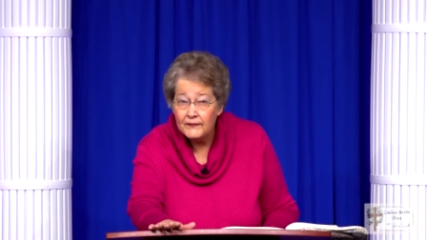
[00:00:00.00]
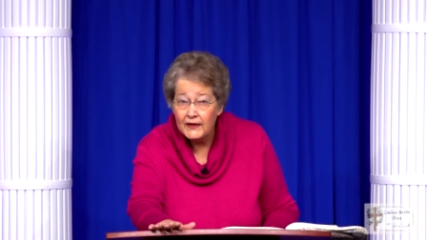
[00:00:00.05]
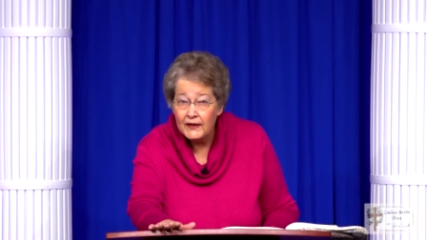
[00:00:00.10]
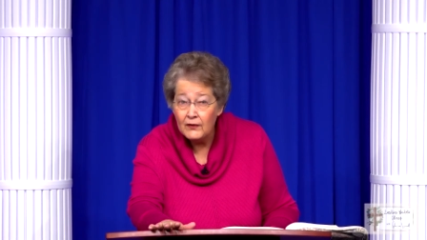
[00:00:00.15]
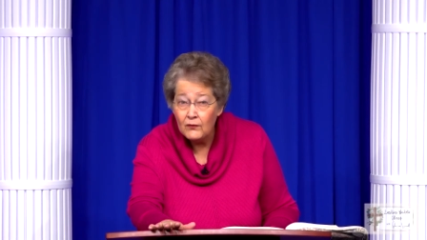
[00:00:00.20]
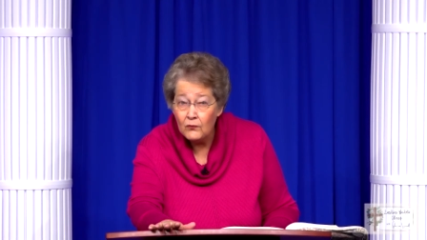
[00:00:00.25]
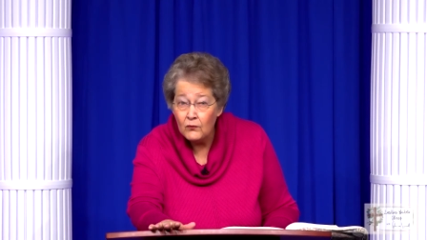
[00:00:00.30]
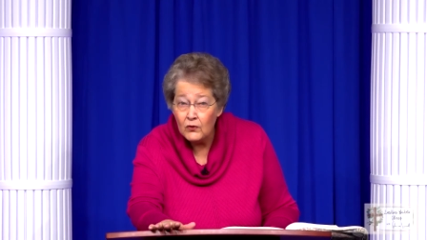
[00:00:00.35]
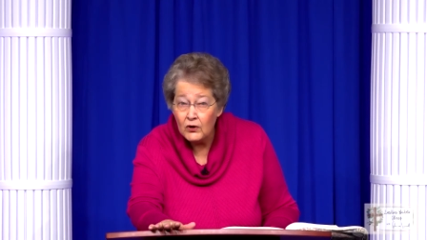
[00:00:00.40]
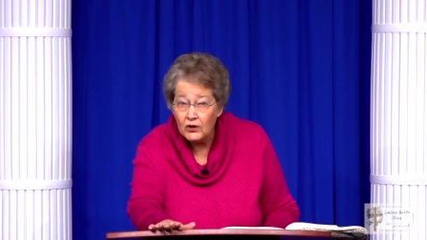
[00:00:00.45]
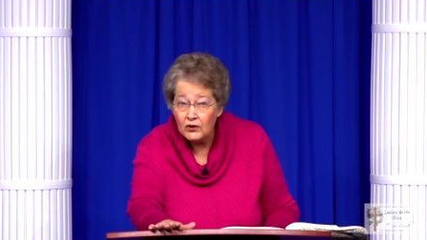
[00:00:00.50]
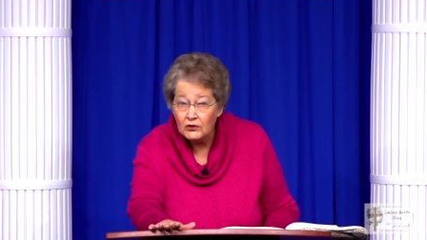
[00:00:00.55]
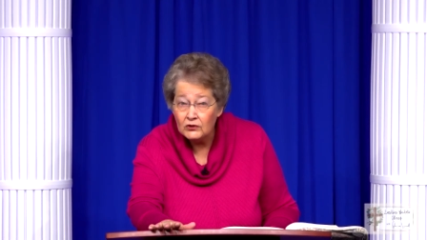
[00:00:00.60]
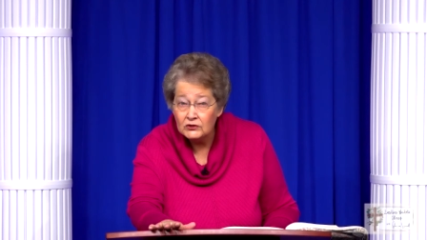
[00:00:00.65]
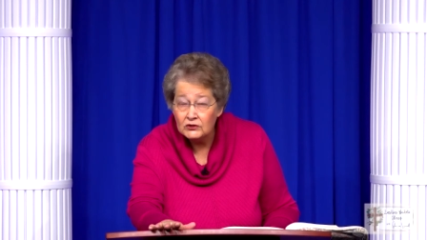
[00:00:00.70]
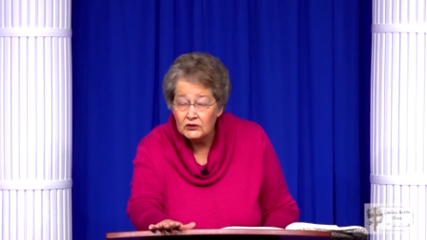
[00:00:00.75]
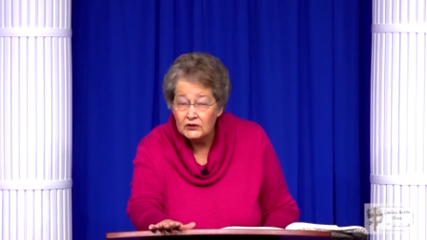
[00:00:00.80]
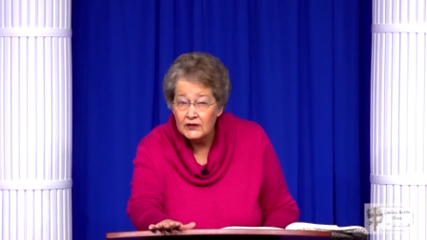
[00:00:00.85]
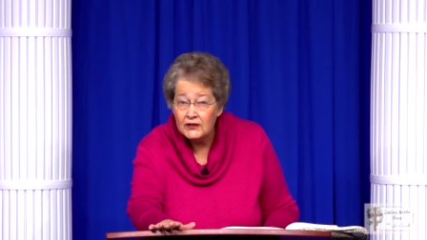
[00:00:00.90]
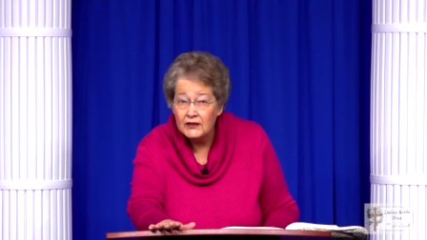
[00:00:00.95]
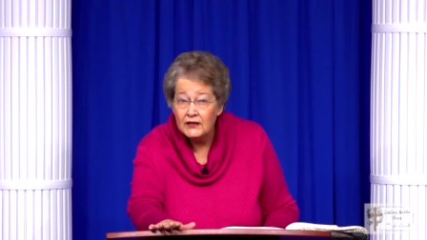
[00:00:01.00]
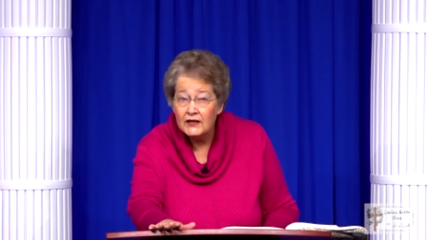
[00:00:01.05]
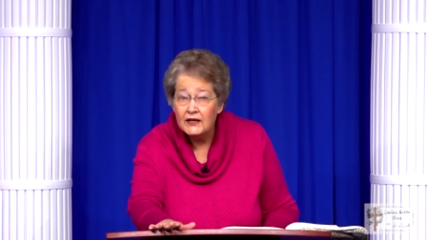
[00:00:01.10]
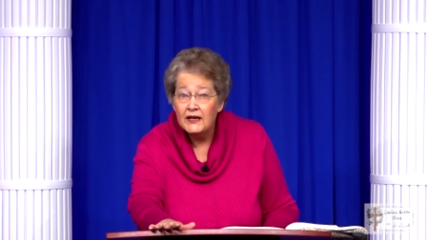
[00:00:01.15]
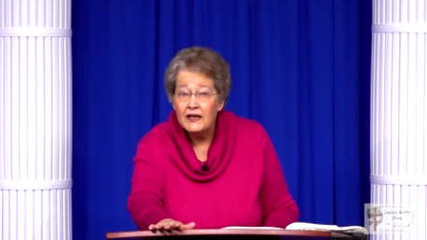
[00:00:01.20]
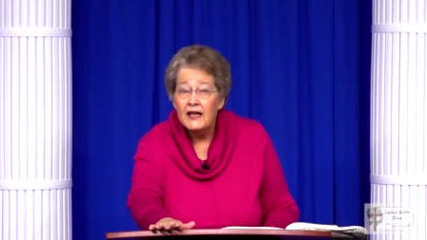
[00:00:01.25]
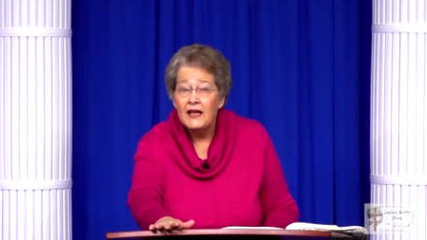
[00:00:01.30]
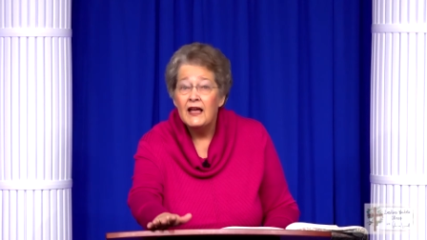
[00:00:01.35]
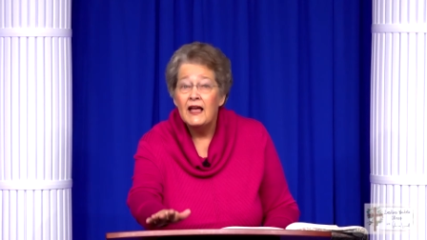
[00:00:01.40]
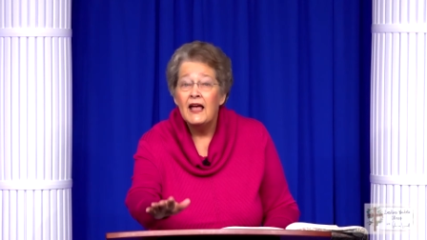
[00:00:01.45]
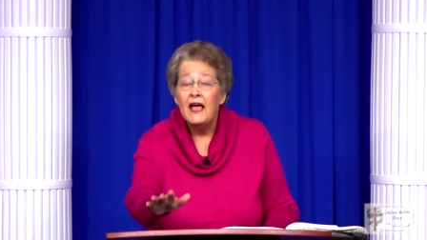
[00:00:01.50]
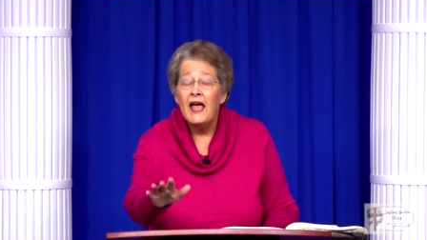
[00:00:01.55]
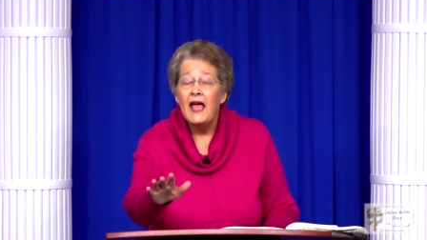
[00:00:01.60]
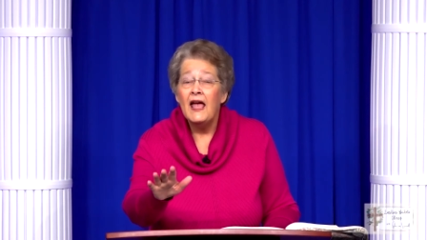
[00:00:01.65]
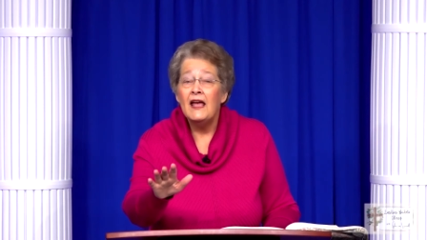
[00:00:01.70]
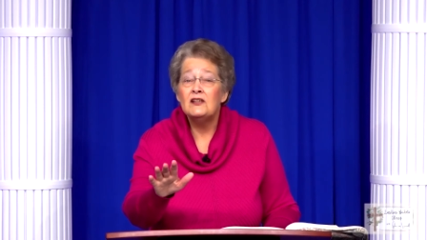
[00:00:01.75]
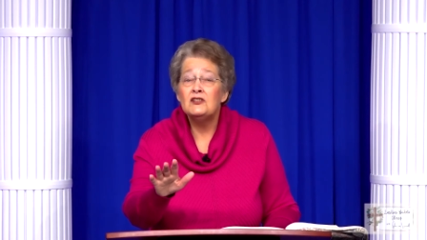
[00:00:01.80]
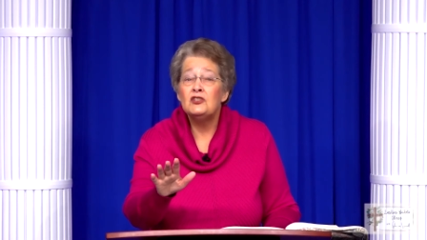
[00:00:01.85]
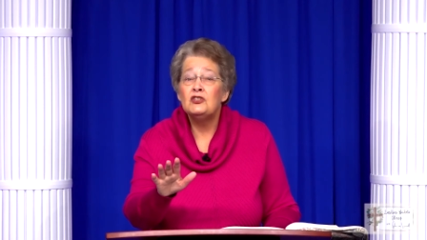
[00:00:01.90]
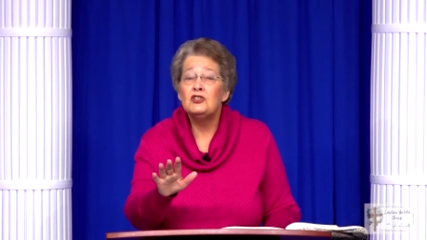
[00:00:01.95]
It works.
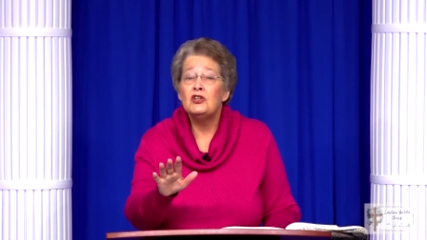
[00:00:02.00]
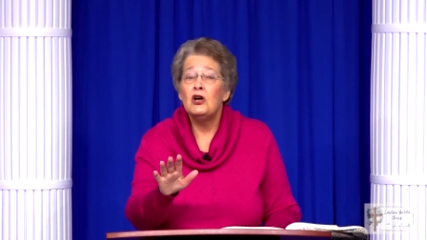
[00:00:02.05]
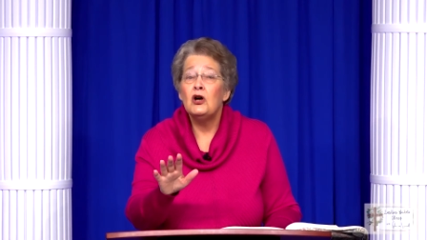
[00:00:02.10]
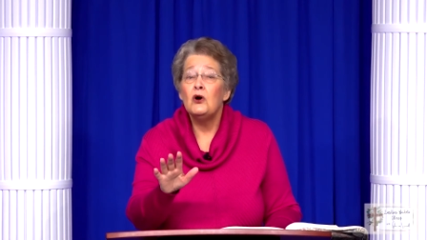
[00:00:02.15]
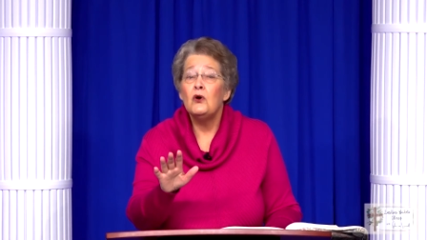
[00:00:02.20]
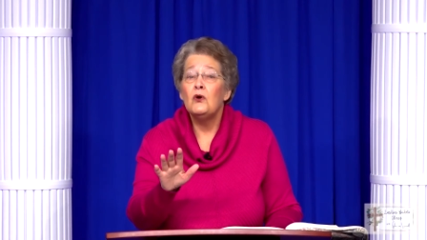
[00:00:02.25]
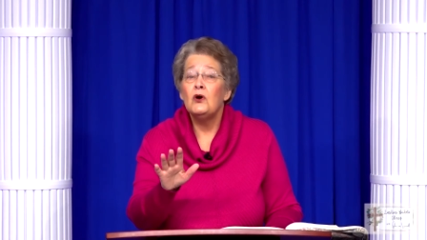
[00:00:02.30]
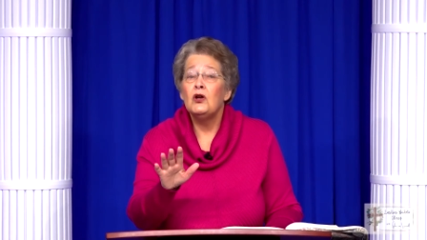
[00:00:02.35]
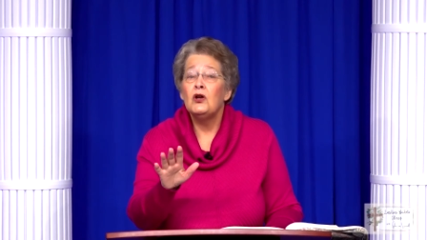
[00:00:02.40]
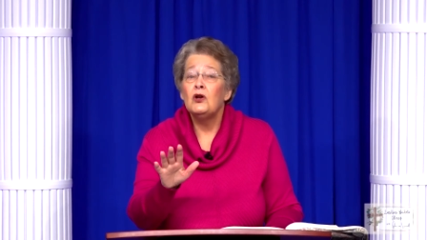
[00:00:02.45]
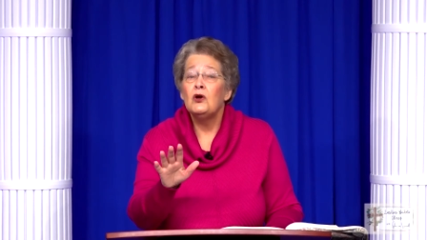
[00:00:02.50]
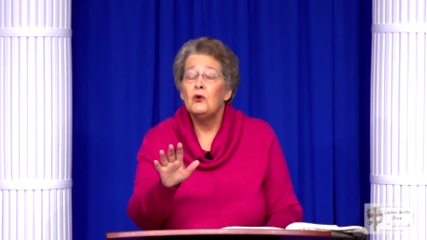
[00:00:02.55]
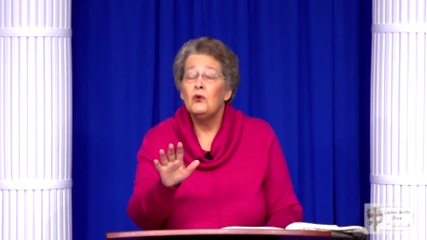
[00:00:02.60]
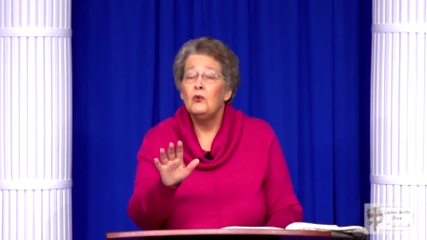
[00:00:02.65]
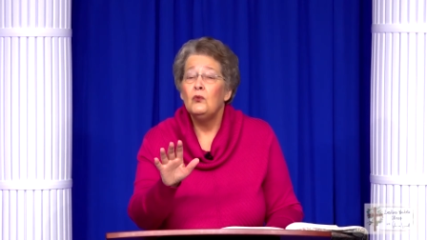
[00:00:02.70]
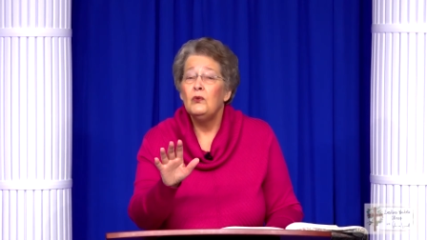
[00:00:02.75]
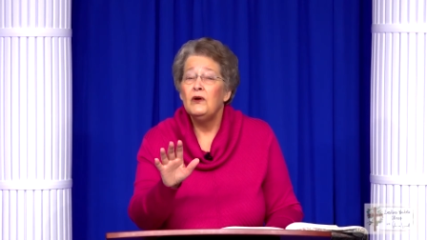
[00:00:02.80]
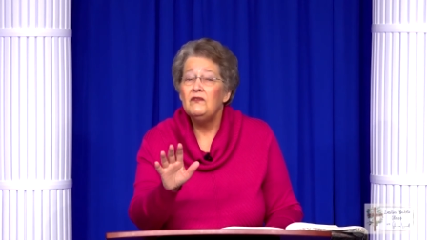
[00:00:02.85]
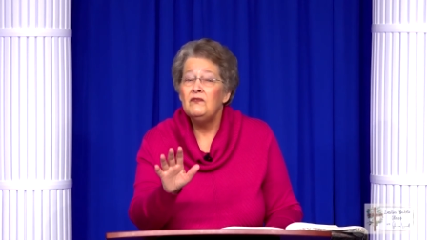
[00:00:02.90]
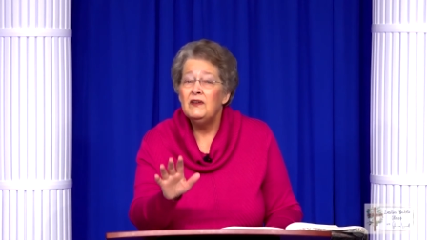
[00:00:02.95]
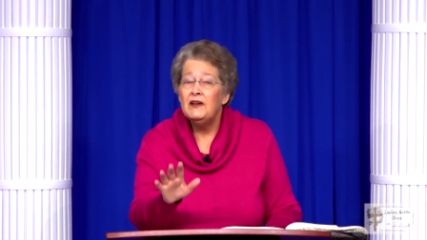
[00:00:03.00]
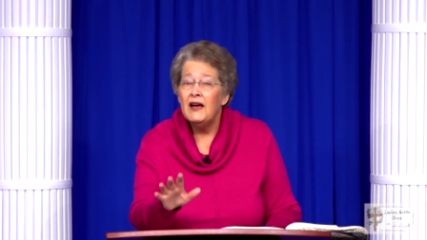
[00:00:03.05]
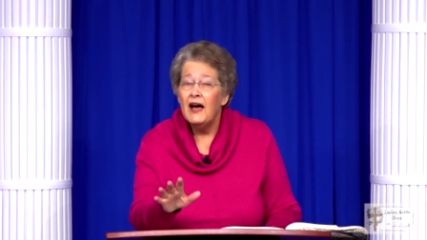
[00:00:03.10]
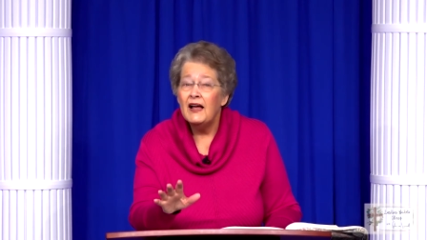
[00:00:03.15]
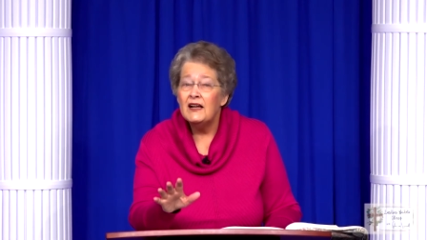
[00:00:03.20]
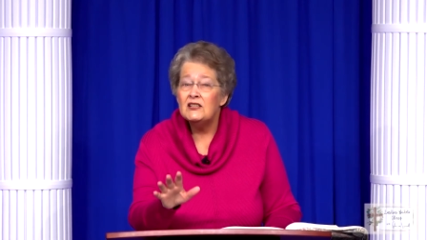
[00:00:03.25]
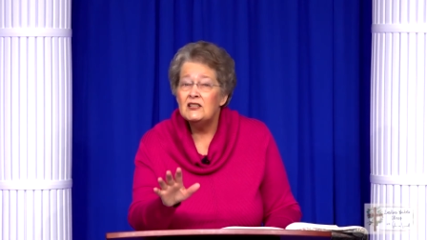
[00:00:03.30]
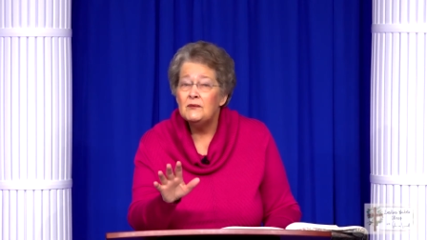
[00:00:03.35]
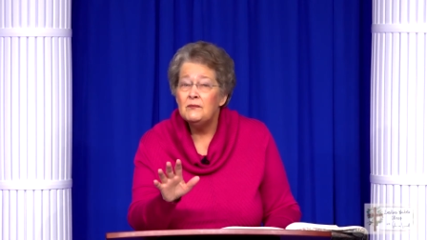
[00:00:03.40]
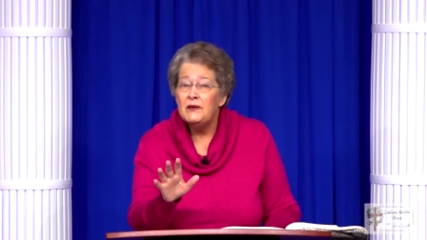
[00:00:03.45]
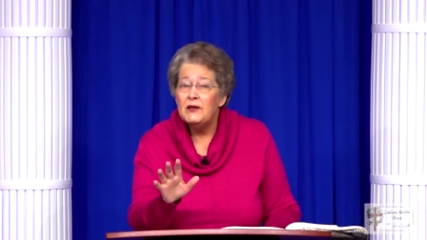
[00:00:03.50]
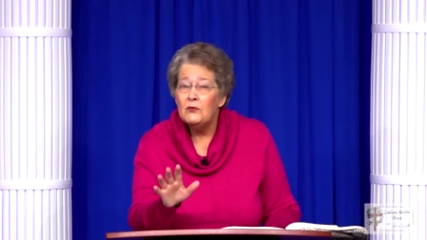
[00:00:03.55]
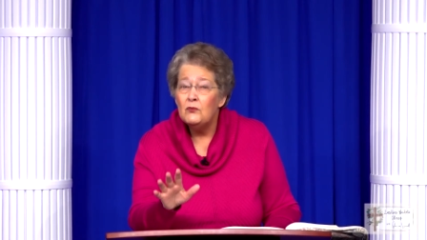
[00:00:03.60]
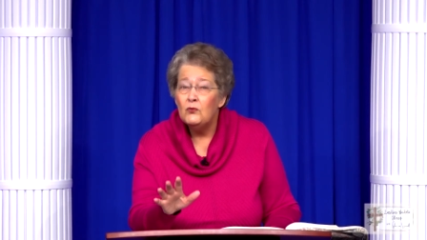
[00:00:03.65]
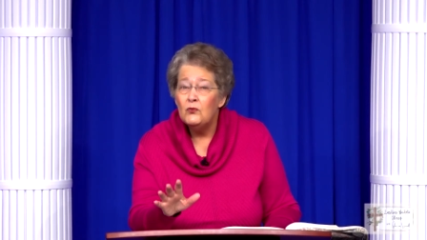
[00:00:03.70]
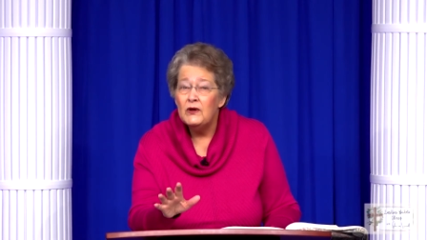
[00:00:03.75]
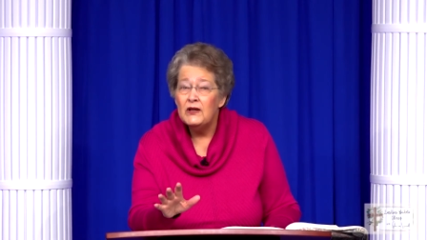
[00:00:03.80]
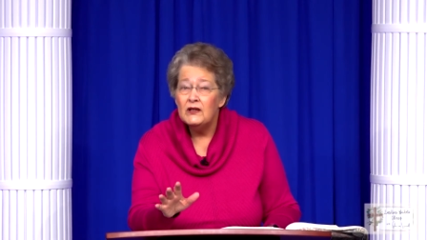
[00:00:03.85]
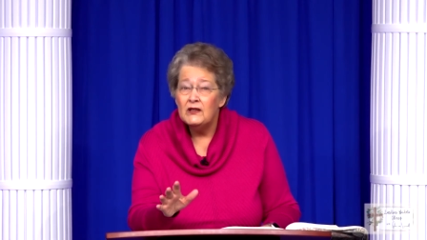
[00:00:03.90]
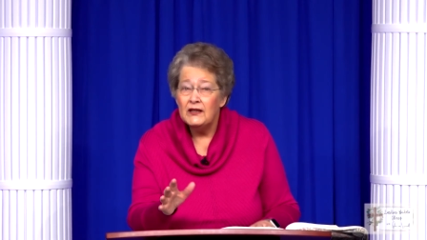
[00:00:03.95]
And so we've got to be
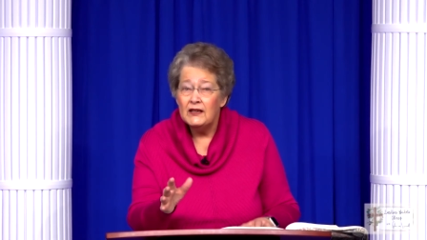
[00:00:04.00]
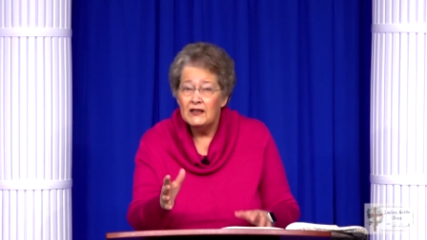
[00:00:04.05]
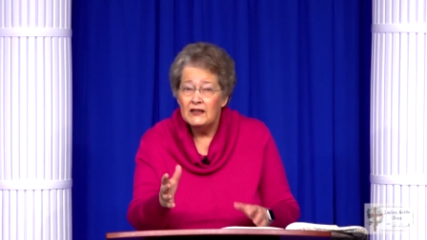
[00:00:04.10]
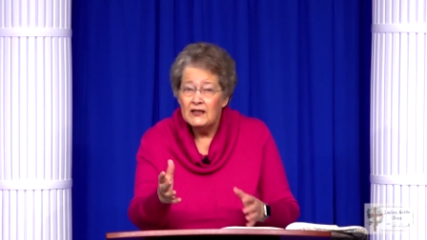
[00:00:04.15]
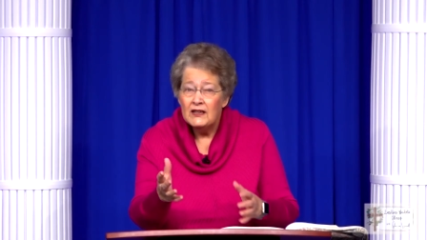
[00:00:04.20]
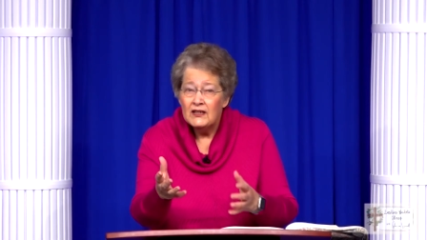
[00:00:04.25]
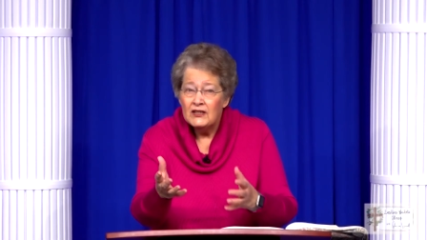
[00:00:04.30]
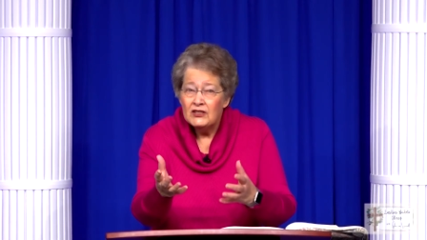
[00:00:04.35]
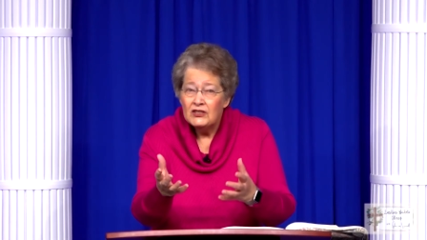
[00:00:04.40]
willing